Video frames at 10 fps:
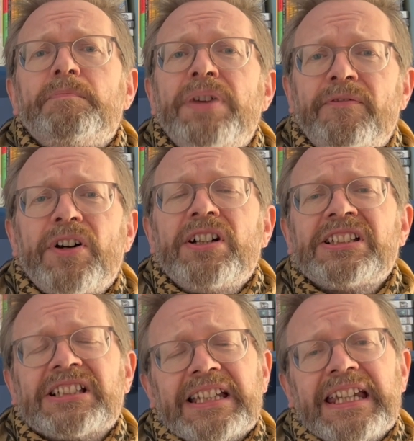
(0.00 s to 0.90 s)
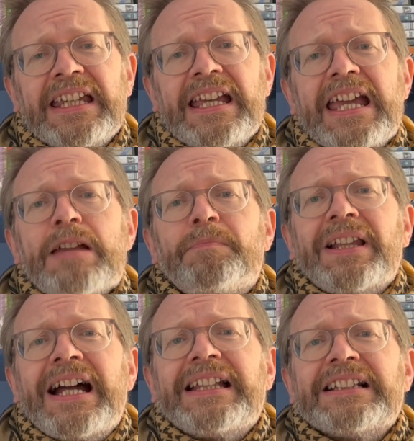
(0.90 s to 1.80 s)
perversely,
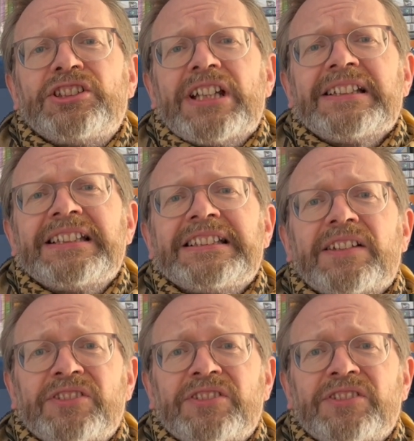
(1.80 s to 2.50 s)
implied the chances